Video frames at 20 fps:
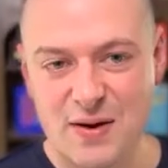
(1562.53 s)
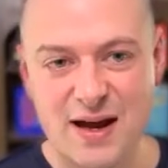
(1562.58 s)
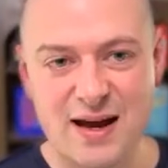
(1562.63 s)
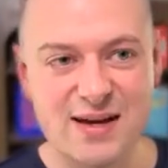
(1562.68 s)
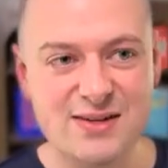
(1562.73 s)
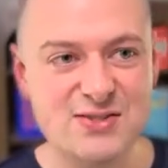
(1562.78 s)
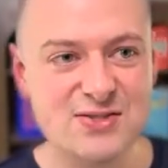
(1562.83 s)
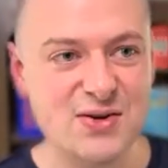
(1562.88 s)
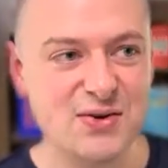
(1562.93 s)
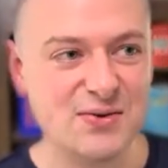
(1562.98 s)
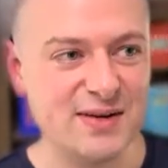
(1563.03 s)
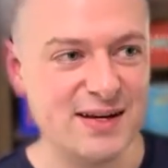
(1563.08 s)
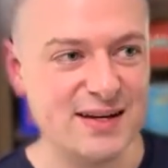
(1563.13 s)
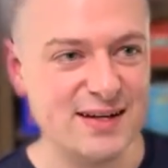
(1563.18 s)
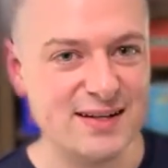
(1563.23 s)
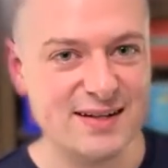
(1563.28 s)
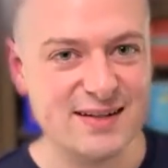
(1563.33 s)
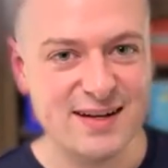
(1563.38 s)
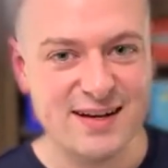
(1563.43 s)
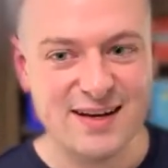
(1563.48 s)
You don't need
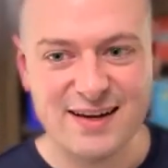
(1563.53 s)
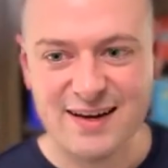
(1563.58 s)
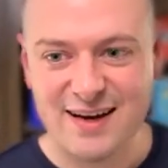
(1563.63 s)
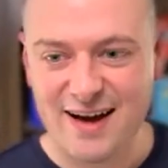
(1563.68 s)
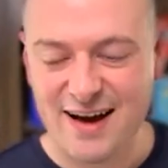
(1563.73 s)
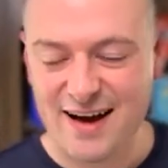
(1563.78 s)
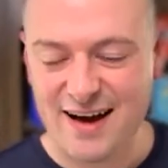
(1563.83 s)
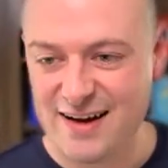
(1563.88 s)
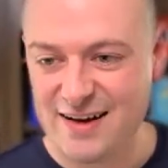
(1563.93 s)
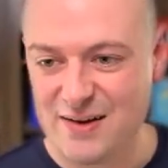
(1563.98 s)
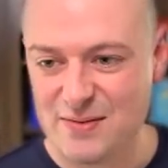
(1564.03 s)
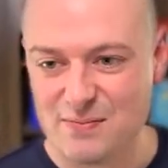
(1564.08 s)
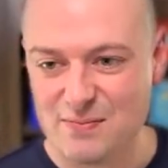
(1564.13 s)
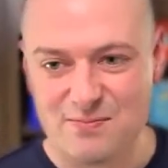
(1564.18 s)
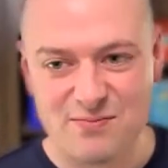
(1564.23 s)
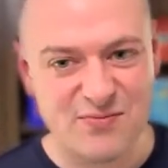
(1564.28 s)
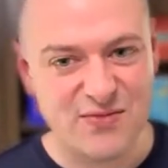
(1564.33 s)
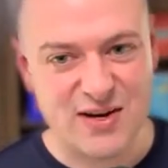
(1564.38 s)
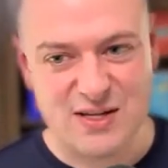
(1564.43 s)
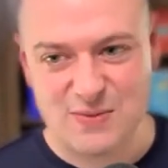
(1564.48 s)
a
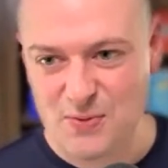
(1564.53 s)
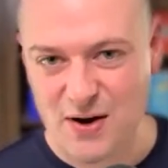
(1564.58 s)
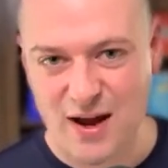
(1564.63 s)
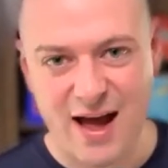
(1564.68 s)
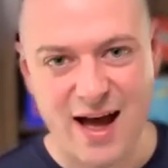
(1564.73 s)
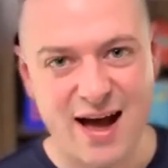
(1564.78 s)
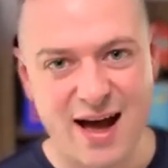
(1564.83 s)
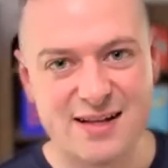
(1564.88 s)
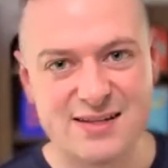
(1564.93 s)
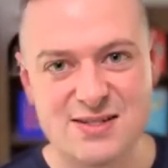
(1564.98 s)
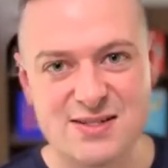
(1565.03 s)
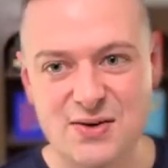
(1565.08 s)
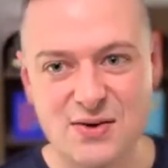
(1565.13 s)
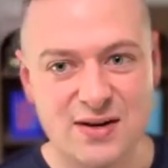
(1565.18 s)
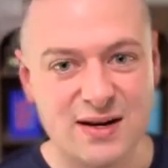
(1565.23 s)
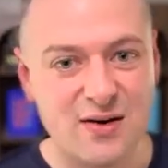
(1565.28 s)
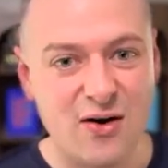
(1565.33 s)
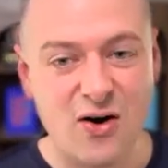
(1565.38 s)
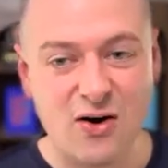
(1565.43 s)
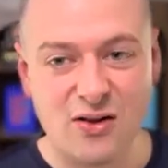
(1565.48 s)
Facebook ads. You don't need
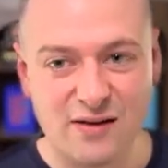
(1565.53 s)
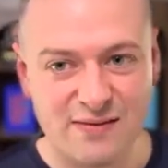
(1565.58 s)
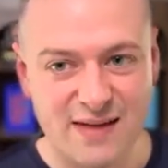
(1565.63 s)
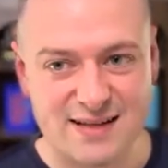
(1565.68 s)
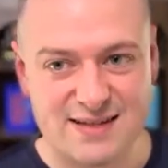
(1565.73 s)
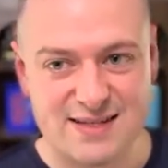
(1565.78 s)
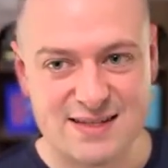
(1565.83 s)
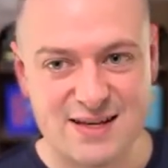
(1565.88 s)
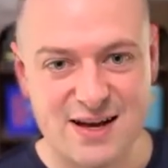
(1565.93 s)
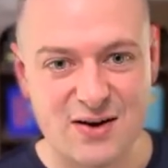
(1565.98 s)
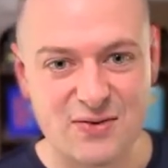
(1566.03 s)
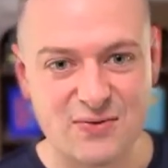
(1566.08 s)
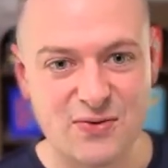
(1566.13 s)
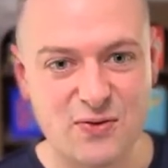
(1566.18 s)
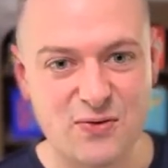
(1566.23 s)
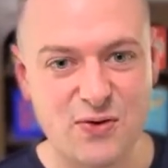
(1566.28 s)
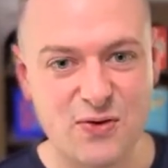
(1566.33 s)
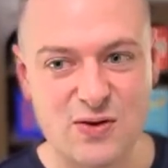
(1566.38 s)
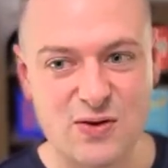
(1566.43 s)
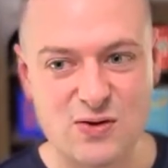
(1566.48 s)
all of that stuff
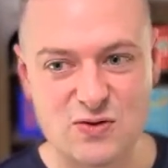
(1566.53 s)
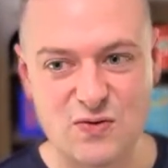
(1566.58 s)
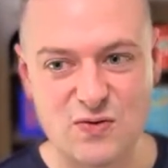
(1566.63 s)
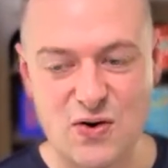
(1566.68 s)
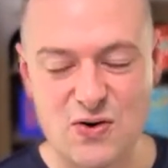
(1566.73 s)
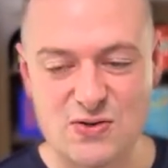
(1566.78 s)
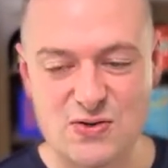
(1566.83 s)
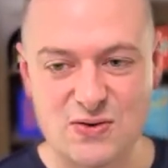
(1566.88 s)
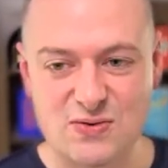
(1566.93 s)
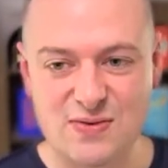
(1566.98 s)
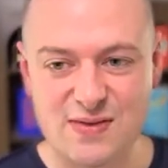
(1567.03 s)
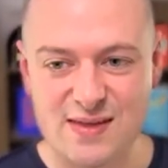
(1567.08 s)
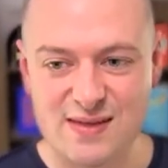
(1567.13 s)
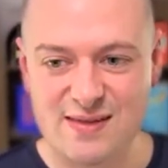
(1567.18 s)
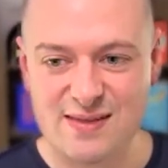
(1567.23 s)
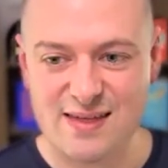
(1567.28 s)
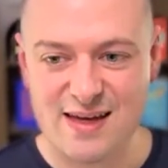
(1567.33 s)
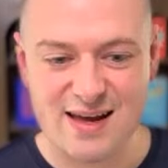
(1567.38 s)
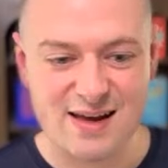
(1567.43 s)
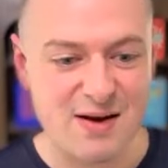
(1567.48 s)
for this first
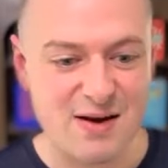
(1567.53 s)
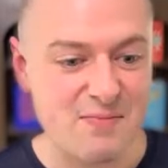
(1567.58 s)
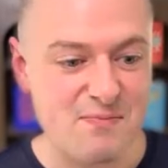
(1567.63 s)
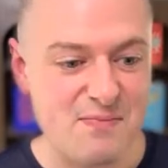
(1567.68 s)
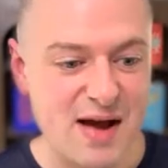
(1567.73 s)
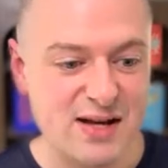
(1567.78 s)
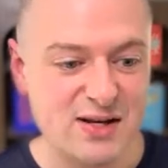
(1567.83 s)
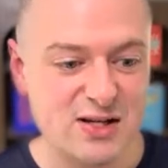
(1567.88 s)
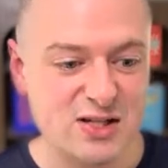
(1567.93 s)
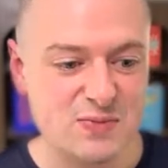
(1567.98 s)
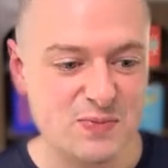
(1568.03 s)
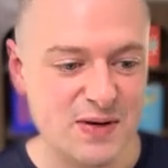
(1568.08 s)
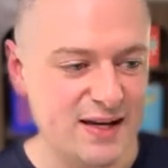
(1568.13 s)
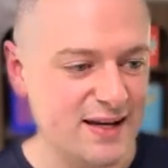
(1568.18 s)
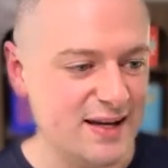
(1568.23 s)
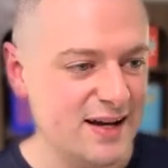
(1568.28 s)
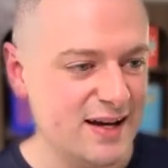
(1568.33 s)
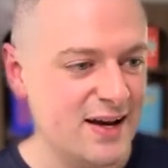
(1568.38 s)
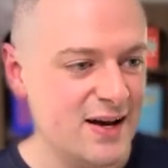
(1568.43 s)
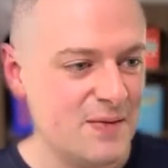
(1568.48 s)
thing. It may just
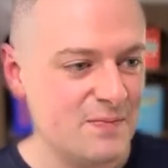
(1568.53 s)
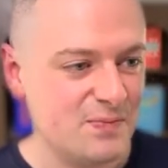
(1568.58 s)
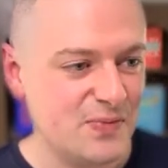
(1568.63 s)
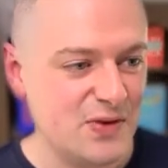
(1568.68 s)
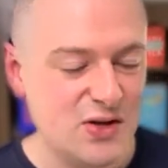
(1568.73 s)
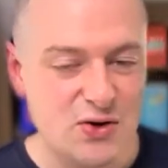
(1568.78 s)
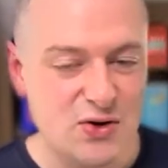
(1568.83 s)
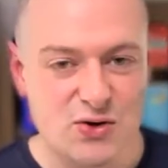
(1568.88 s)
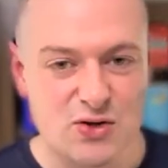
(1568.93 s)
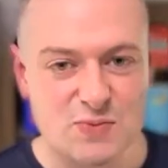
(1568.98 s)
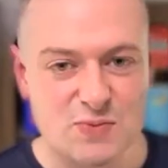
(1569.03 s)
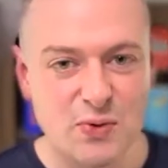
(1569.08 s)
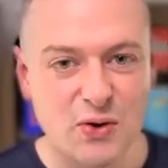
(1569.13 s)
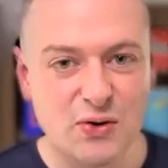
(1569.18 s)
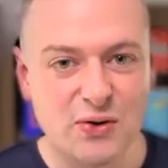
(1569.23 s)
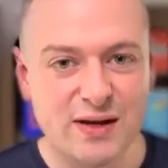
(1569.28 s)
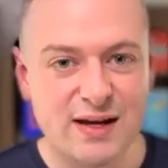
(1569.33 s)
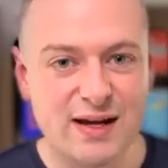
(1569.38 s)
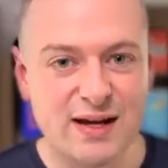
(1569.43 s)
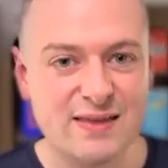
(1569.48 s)
be you just
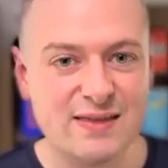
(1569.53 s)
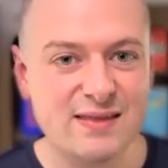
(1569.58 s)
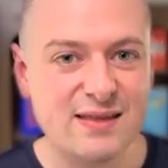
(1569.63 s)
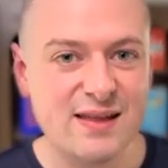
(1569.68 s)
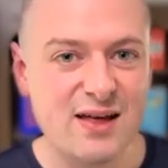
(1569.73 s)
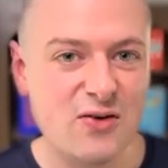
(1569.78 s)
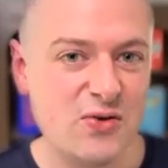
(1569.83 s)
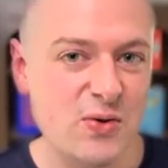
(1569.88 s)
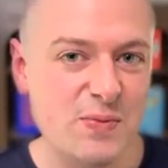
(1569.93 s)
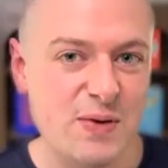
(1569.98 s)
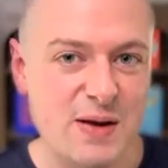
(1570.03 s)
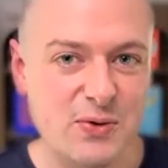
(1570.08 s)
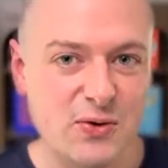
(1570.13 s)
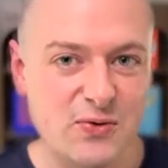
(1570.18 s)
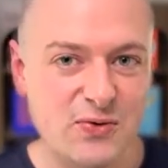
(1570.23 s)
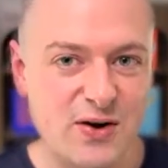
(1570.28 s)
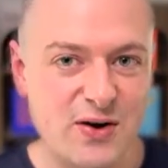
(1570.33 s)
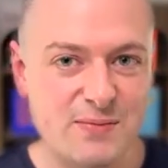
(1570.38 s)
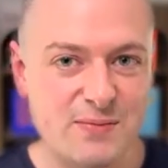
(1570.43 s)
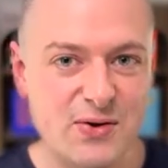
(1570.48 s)
pulling in a few people
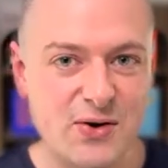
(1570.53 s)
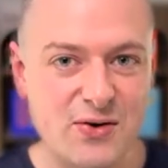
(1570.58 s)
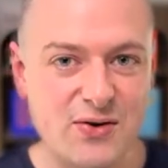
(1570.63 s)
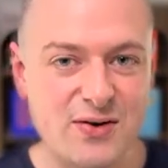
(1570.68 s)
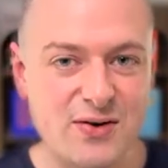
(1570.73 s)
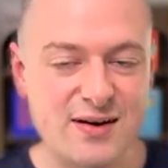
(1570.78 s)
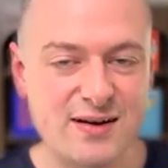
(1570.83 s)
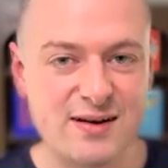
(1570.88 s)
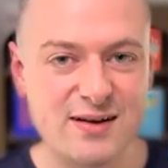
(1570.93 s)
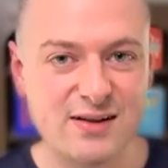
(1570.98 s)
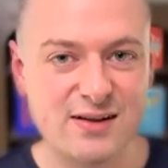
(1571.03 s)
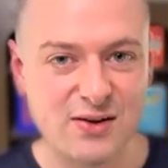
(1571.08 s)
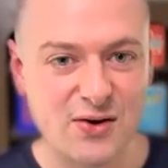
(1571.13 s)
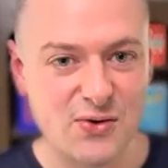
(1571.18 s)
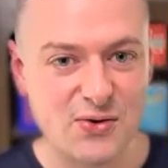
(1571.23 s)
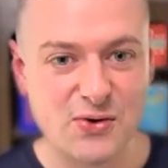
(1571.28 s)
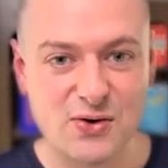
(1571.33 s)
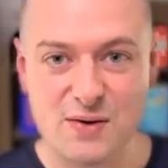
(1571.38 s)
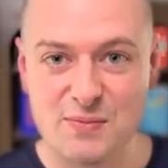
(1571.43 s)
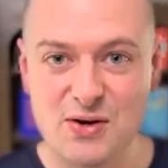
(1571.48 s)
from your
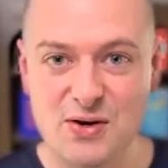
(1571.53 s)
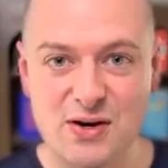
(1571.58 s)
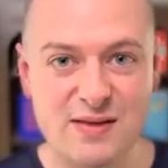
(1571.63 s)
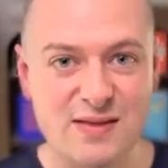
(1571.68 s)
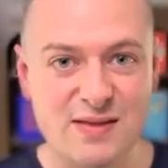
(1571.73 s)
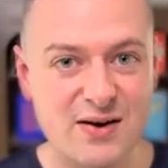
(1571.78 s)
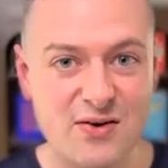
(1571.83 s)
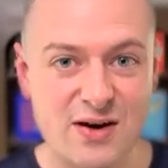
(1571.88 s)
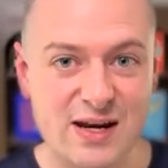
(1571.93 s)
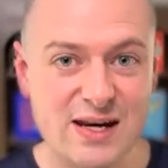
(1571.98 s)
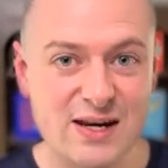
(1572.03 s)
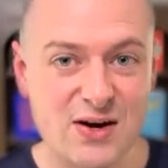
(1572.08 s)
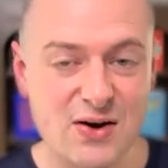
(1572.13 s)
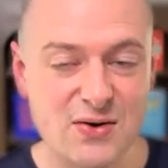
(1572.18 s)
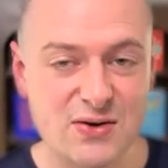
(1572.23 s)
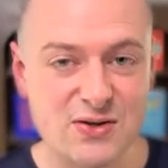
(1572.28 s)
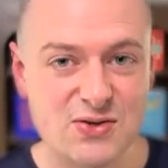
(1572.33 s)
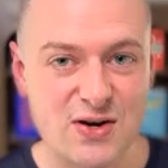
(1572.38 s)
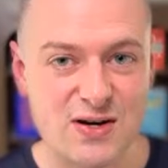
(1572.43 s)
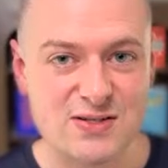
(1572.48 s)
local community that already know and
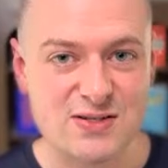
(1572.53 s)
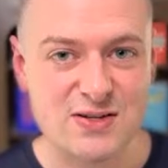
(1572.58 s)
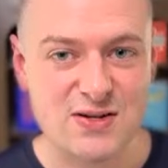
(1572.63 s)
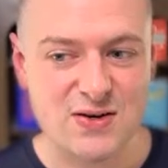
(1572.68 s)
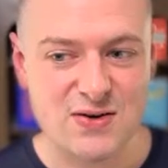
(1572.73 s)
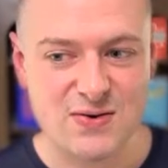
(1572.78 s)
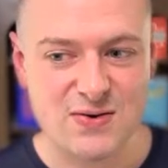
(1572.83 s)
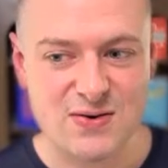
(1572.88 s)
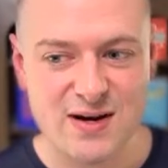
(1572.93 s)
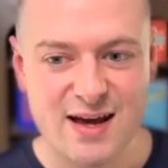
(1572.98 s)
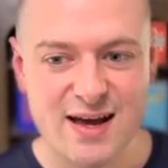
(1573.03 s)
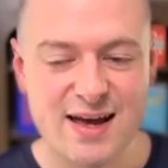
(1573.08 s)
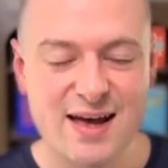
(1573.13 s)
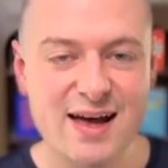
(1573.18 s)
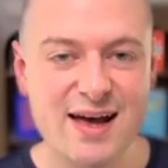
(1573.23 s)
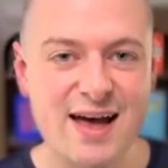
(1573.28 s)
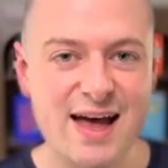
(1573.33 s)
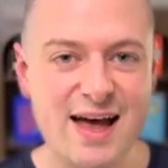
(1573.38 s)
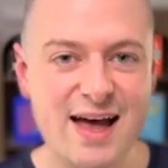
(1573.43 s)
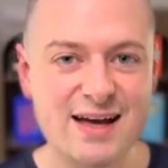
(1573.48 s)
trust you
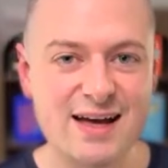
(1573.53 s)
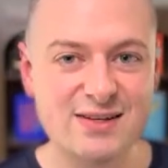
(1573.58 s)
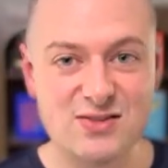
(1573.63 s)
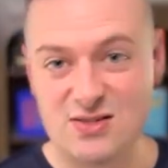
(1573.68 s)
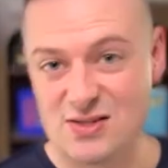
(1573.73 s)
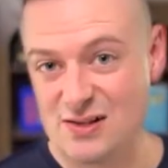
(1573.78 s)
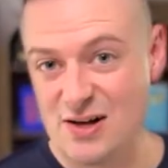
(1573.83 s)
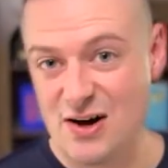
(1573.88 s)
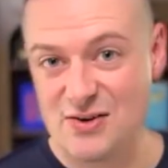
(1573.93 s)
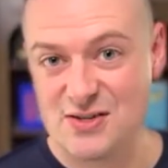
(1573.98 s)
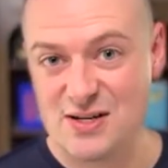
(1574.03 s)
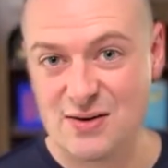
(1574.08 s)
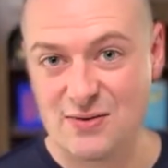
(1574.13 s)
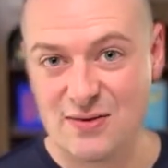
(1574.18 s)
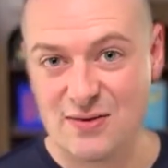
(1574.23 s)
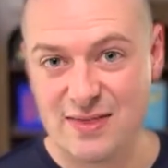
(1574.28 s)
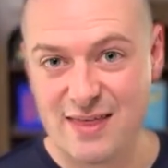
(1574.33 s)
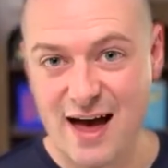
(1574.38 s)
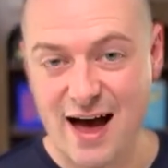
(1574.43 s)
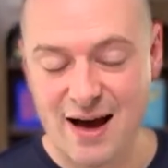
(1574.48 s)
and just launching with
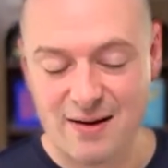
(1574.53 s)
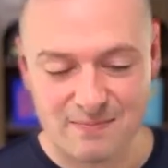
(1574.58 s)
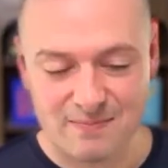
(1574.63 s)
that.